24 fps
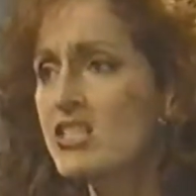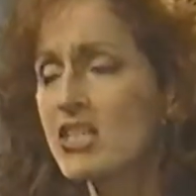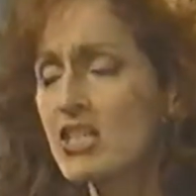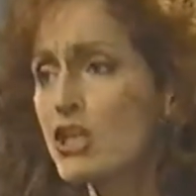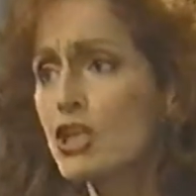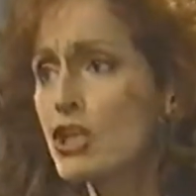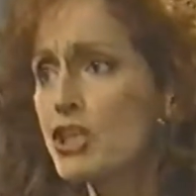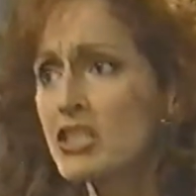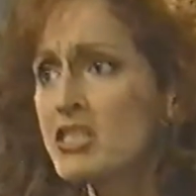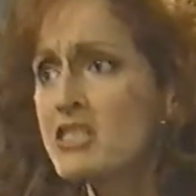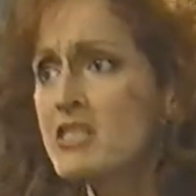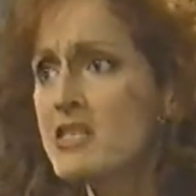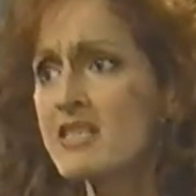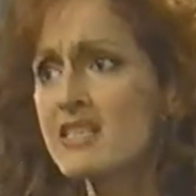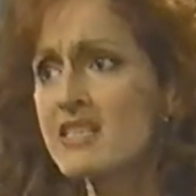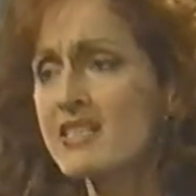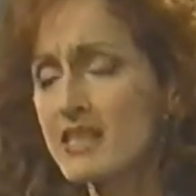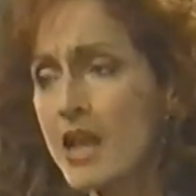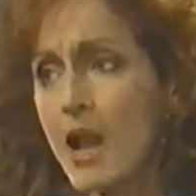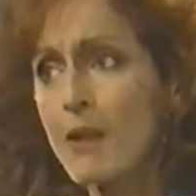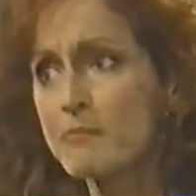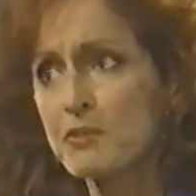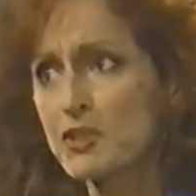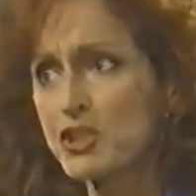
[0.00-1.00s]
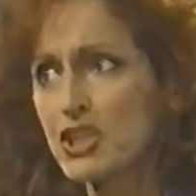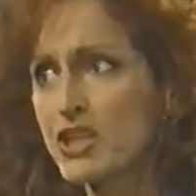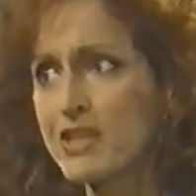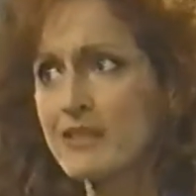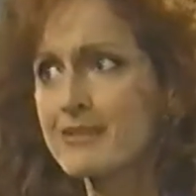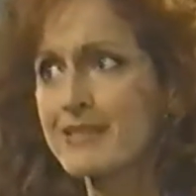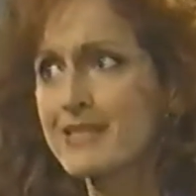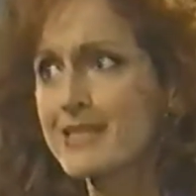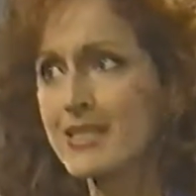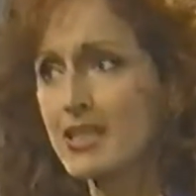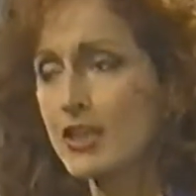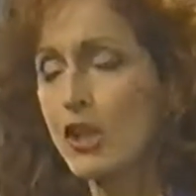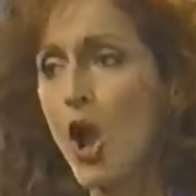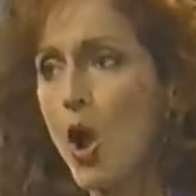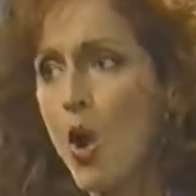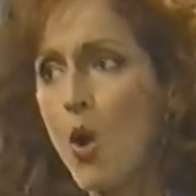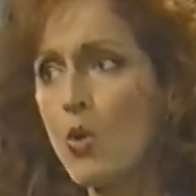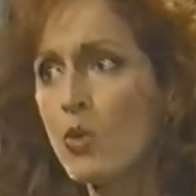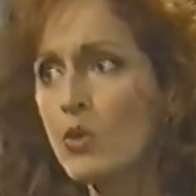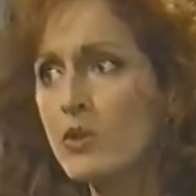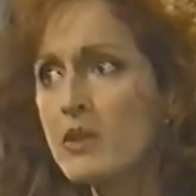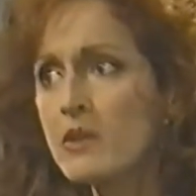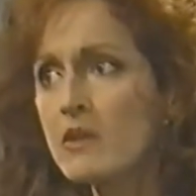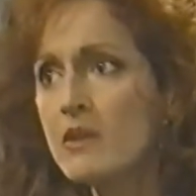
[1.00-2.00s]
certain assumptions,
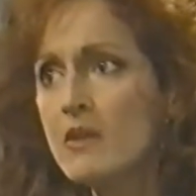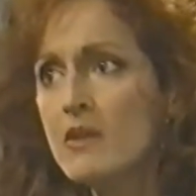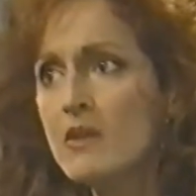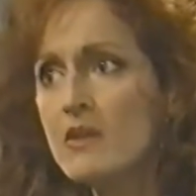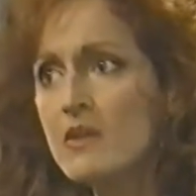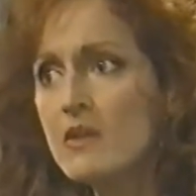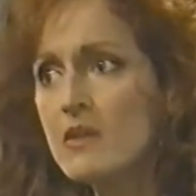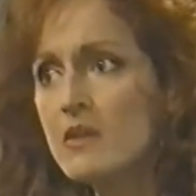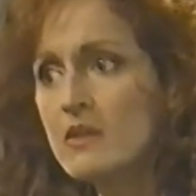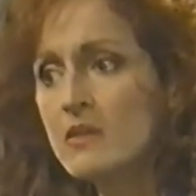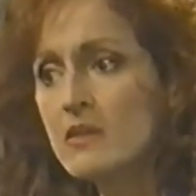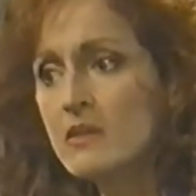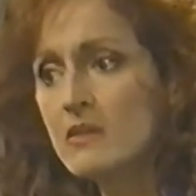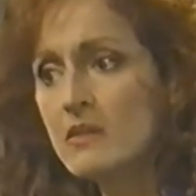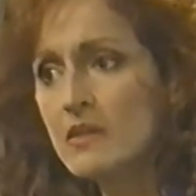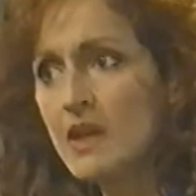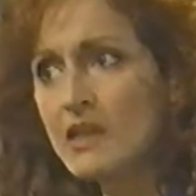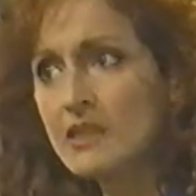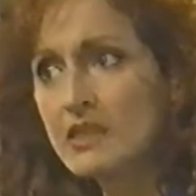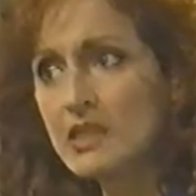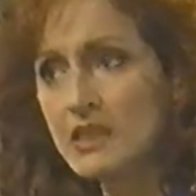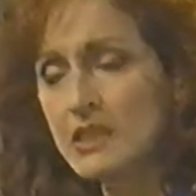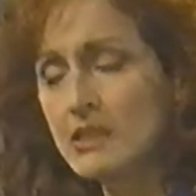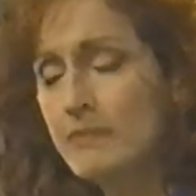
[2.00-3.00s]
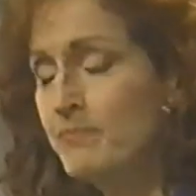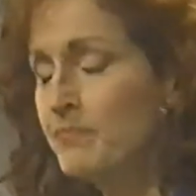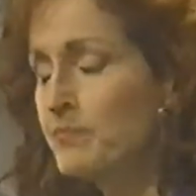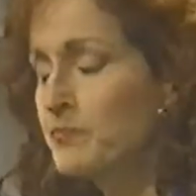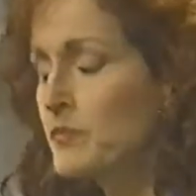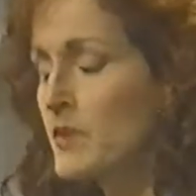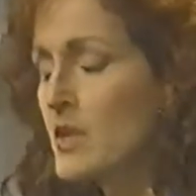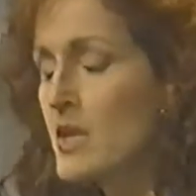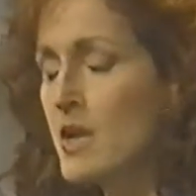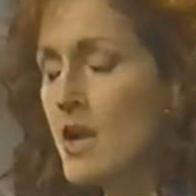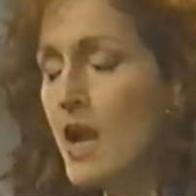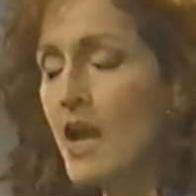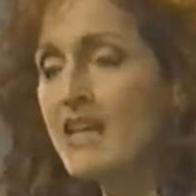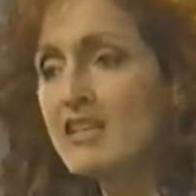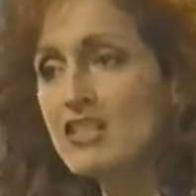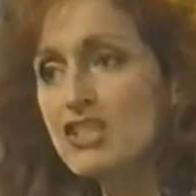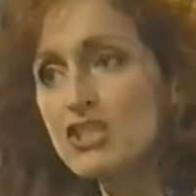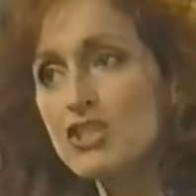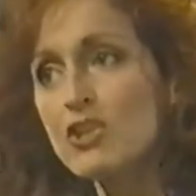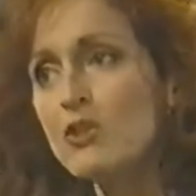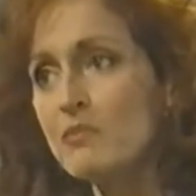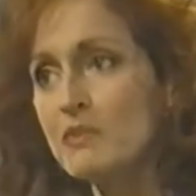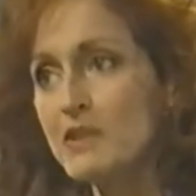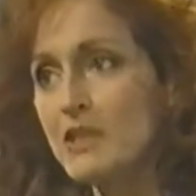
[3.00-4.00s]
Sloan. I I
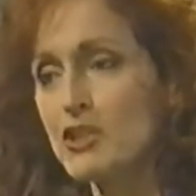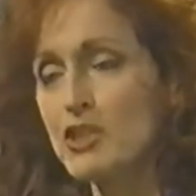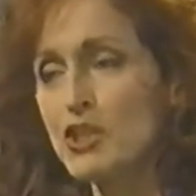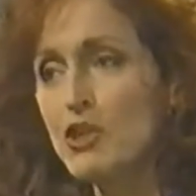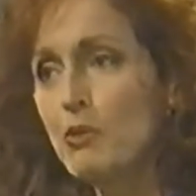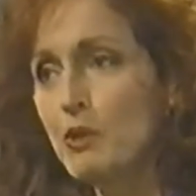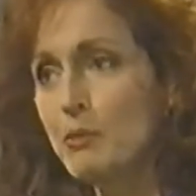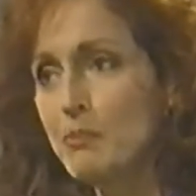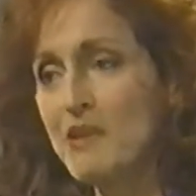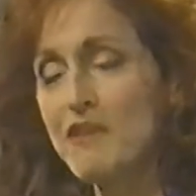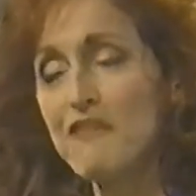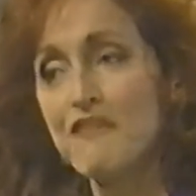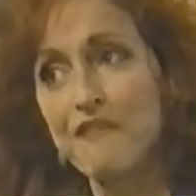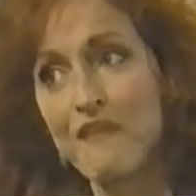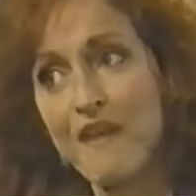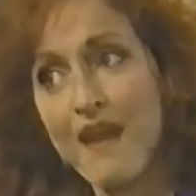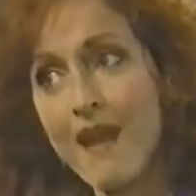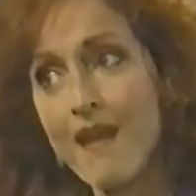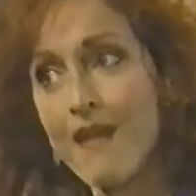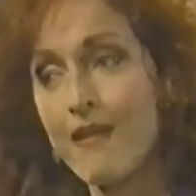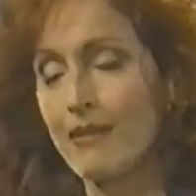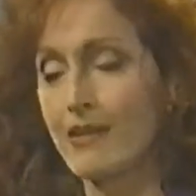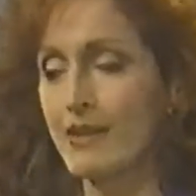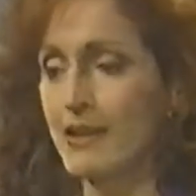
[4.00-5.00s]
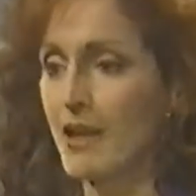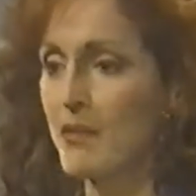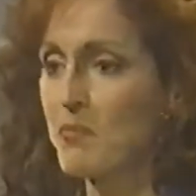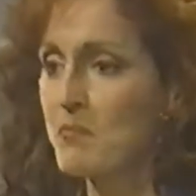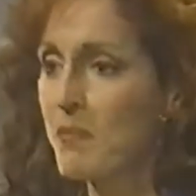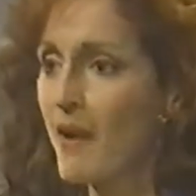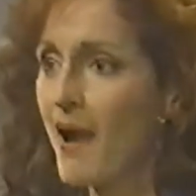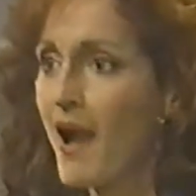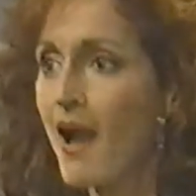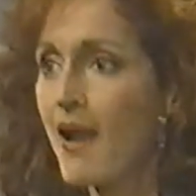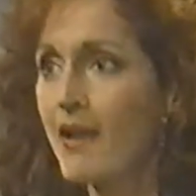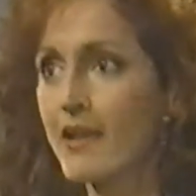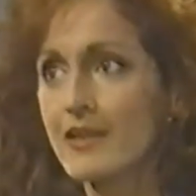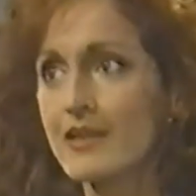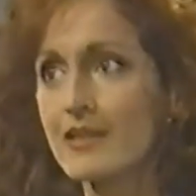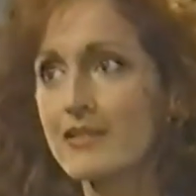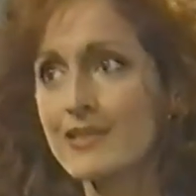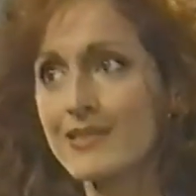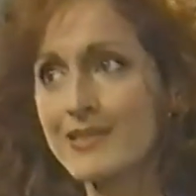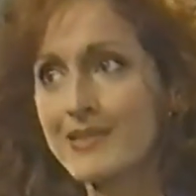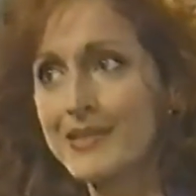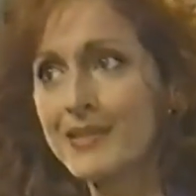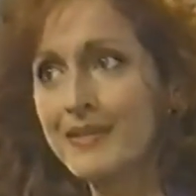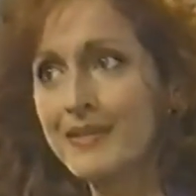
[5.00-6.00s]
assumed that you would be fair and unbiased.